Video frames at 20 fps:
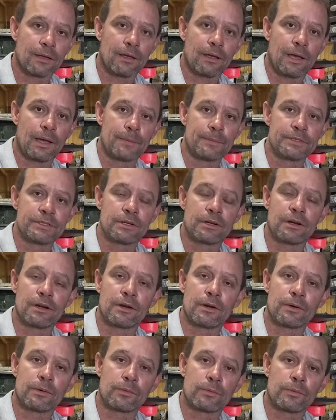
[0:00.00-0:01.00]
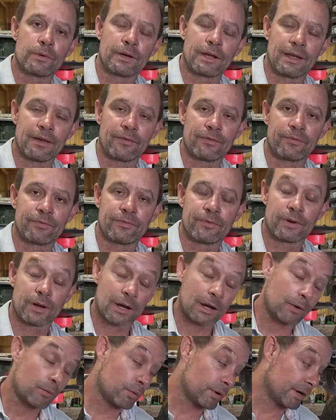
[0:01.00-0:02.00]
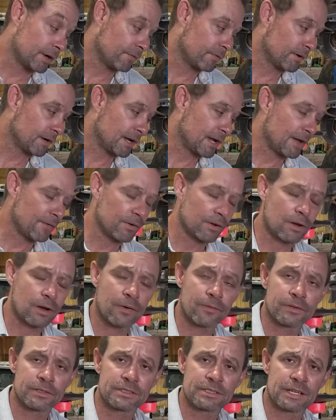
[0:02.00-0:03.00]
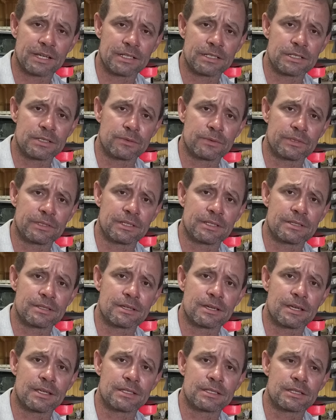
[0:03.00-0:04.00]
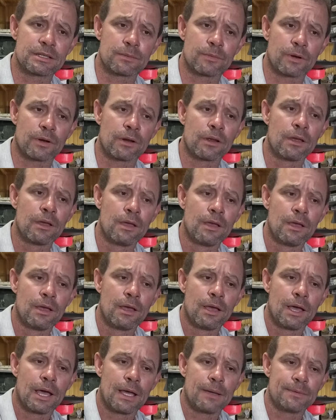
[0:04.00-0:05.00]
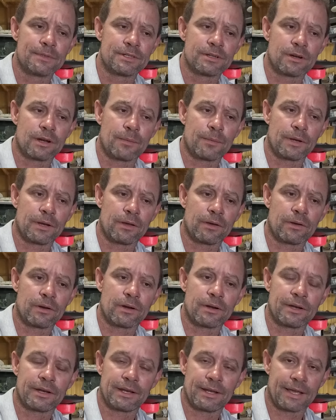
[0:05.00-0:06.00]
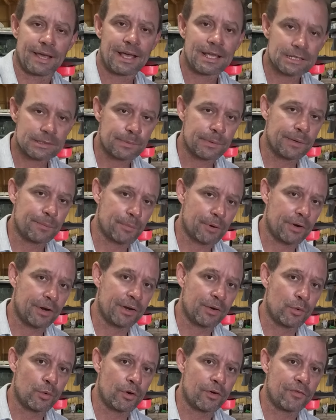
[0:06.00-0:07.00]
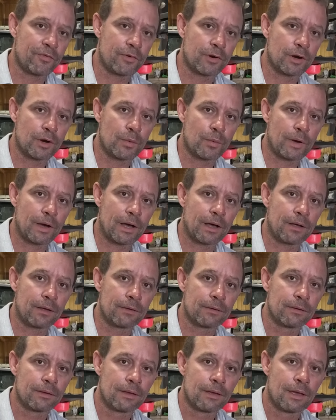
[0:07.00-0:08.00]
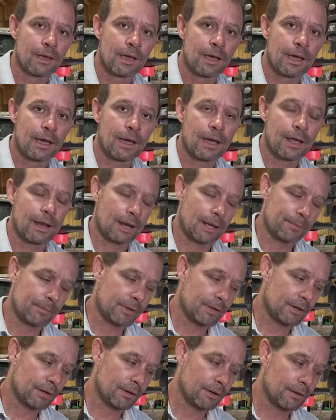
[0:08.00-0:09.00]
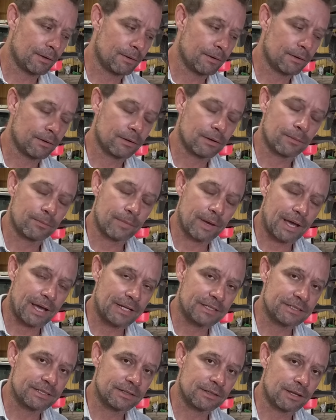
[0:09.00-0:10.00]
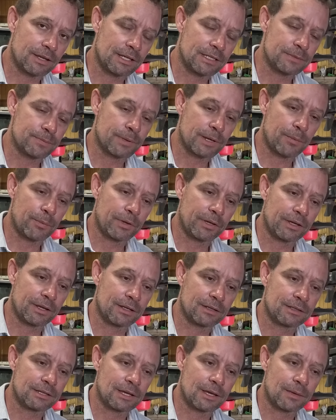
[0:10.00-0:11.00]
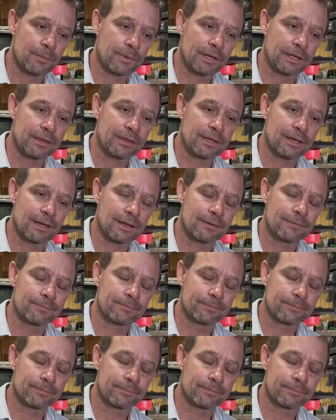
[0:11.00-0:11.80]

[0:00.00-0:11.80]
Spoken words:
whenever I have a conversation with this customer, I'm sure I'm going to learn that it has been burning oil for a while. And I'm going to imagine that he's probably going to tell me that